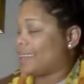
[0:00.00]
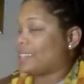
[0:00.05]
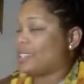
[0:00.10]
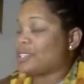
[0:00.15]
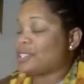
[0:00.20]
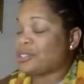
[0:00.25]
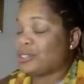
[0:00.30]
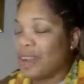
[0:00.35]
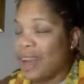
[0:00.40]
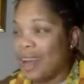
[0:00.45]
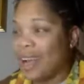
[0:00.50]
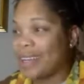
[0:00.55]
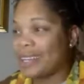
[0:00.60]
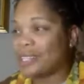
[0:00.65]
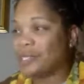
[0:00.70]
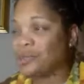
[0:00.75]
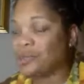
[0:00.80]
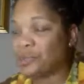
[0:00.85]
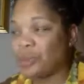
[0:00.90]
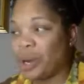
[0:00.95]
and try
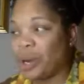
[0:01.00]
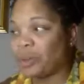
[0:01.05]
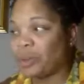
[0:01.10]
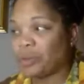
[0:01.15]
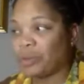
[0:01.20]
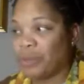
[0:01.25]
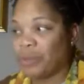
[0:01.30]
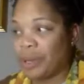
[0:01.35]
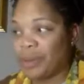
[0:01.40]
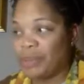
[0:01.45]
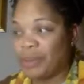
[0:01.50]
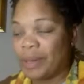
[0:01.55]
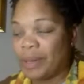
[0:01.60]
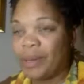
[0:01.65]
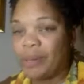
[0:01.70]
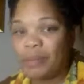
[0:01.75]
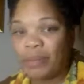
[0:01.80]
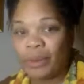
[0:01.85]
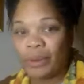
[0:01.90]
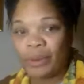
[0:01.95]
to work with my
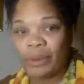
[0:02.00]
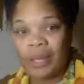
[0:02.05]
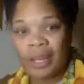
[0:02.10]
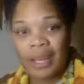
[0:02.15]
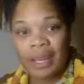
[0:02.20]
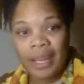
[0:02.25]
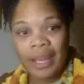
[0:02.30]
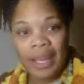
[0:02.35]
people.